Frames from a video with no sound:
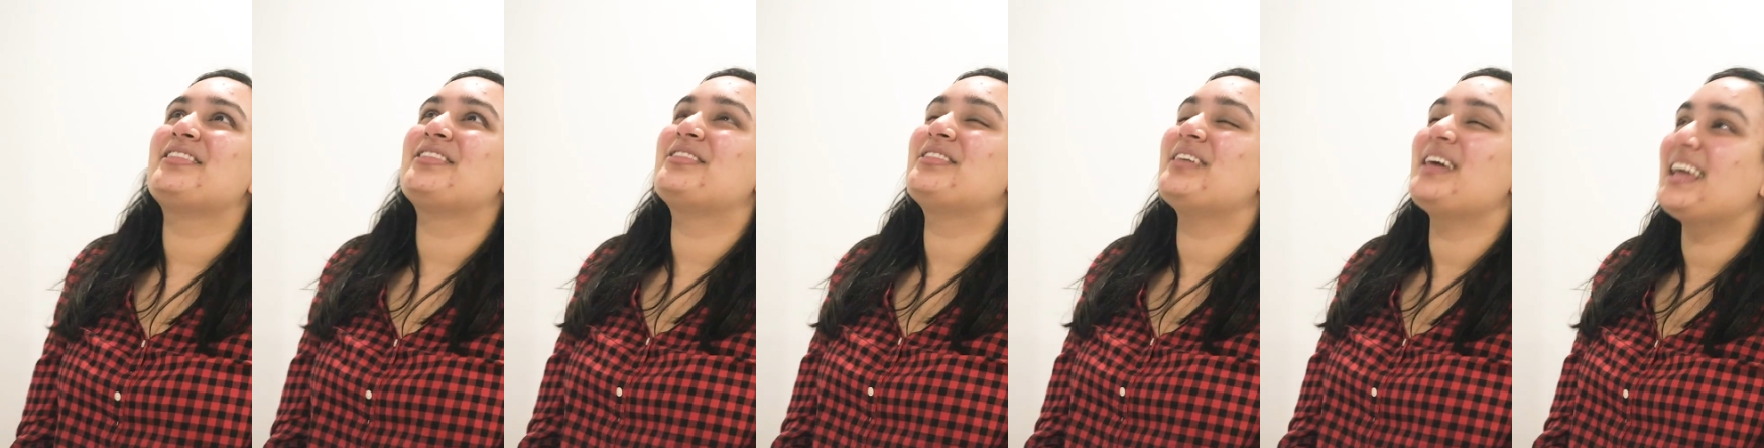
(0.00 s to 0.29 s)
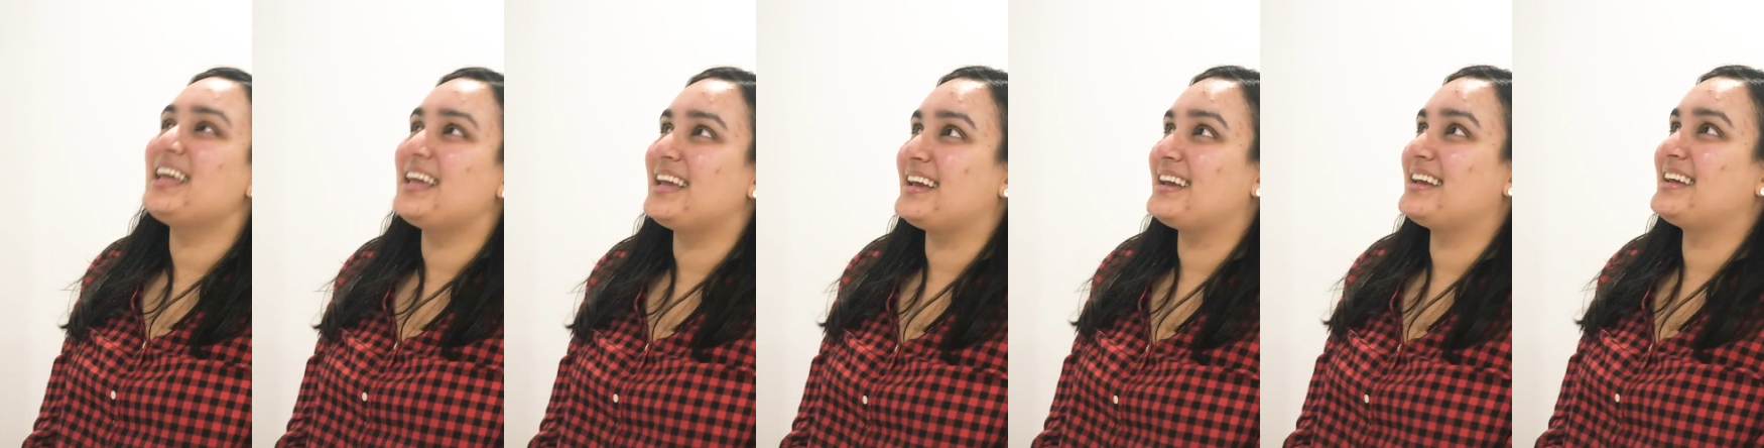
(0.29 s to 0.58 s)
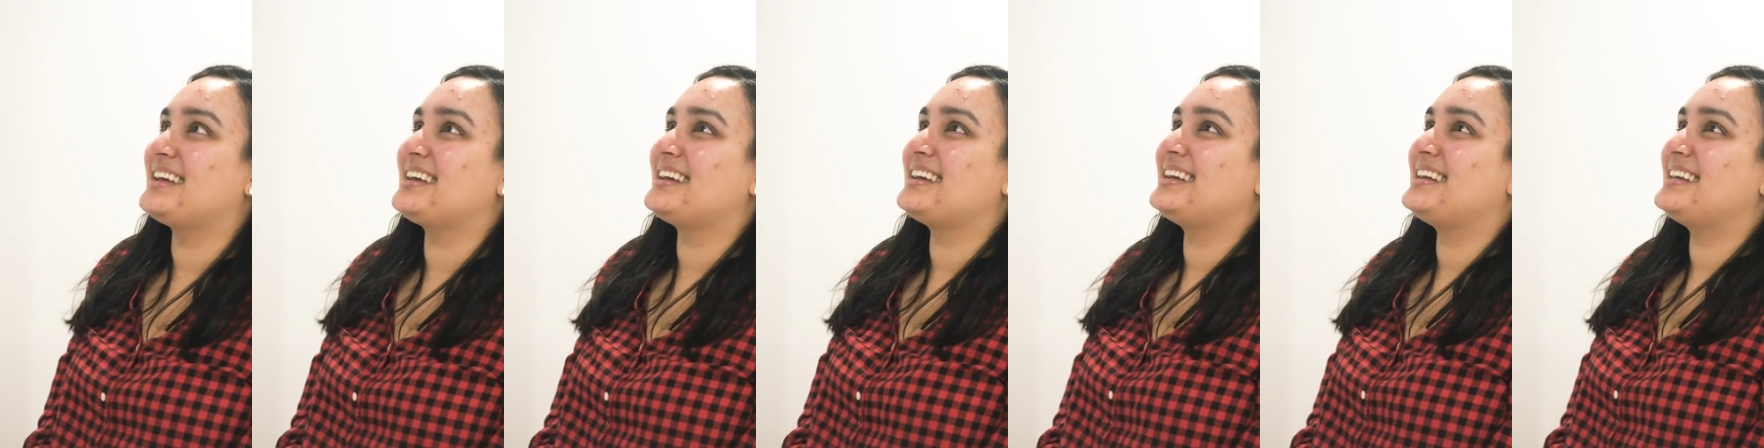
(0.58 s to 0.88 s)

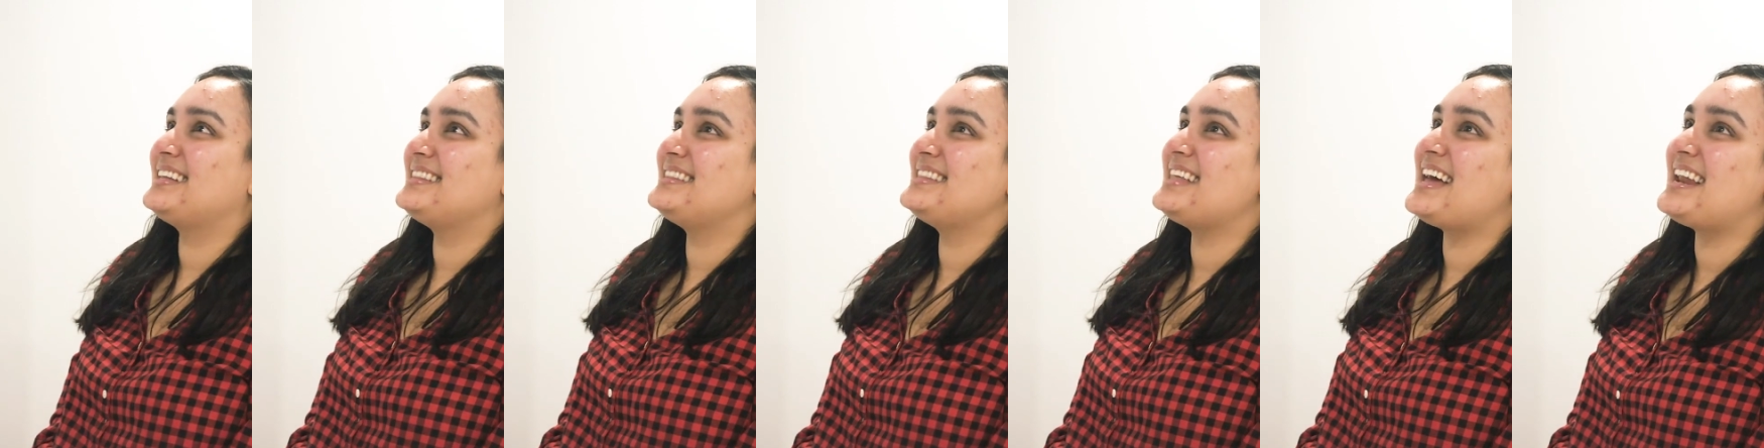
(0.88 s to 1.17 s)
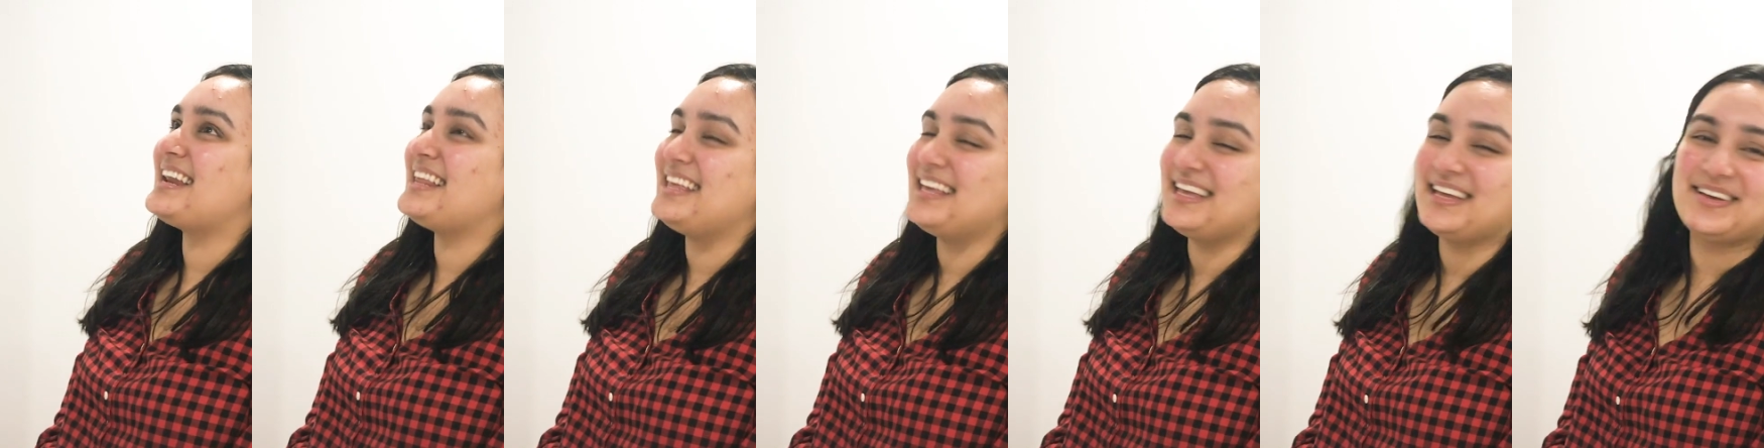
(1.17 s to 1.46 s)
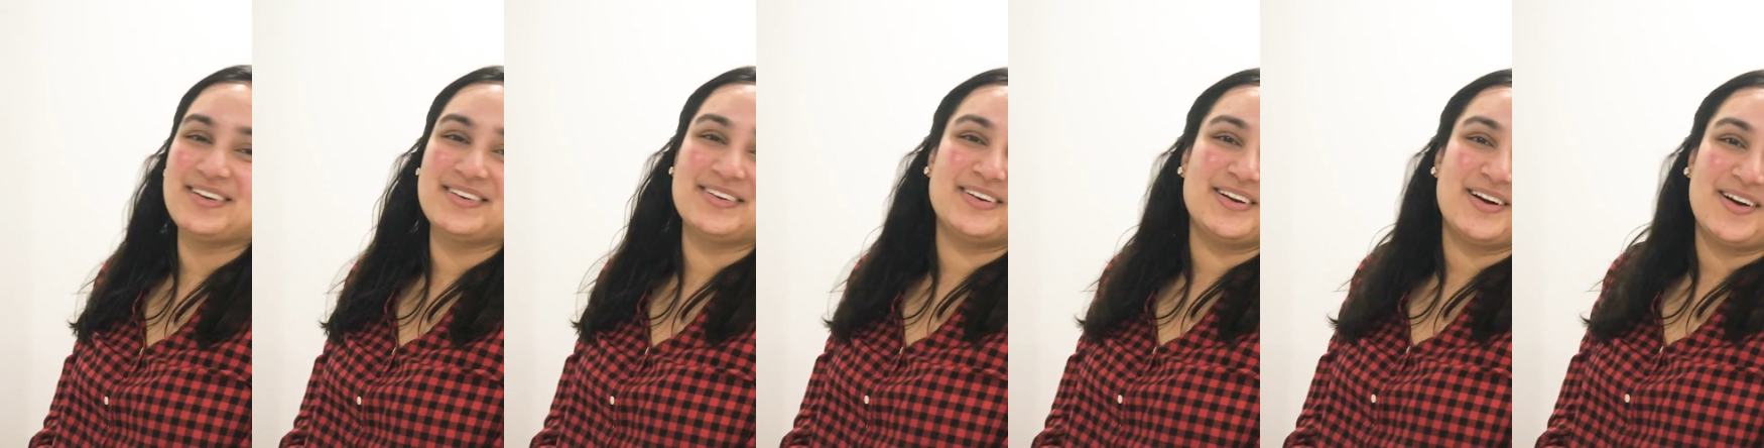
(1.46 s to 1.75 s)
think that he
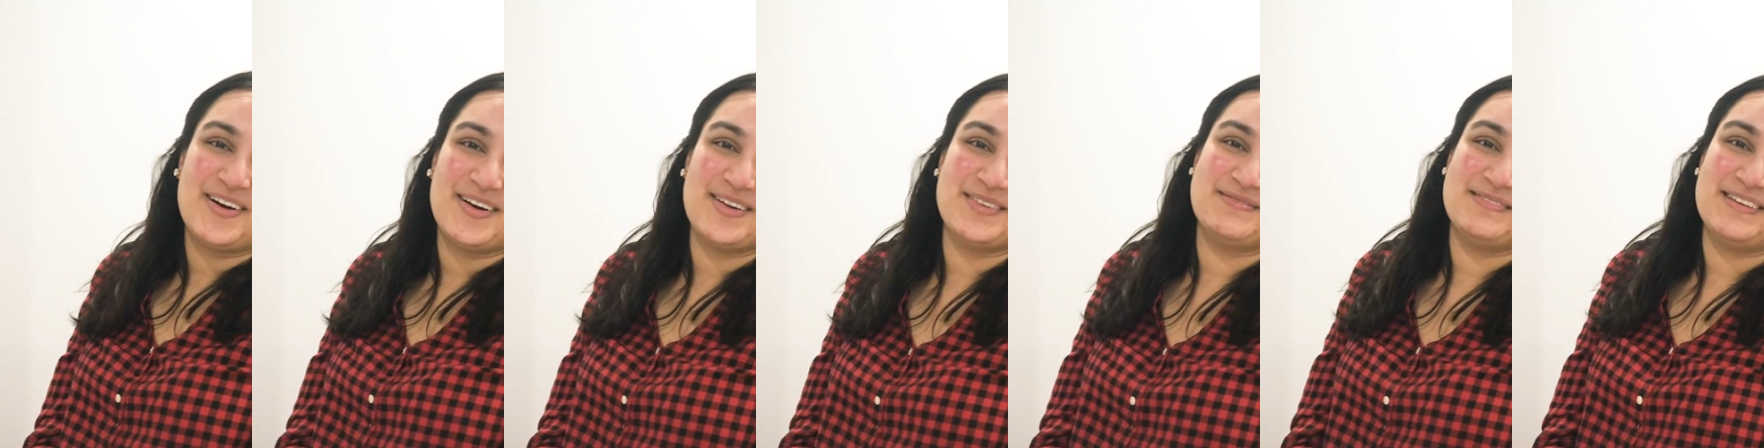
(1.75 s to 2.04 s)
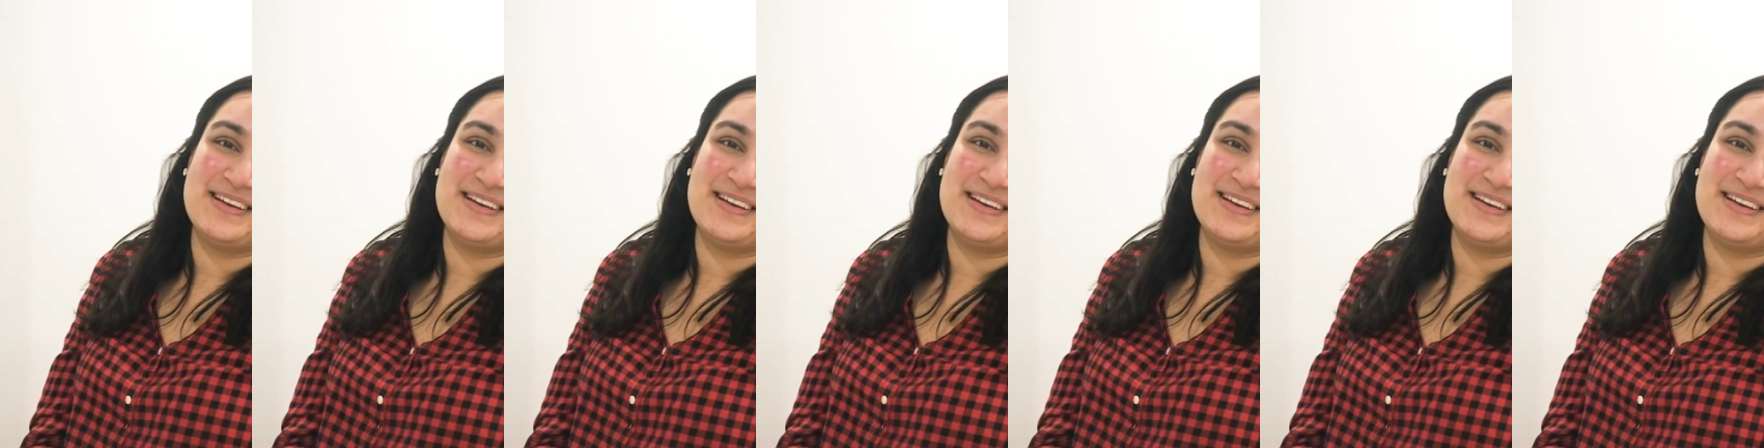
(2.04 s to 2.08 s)
could harm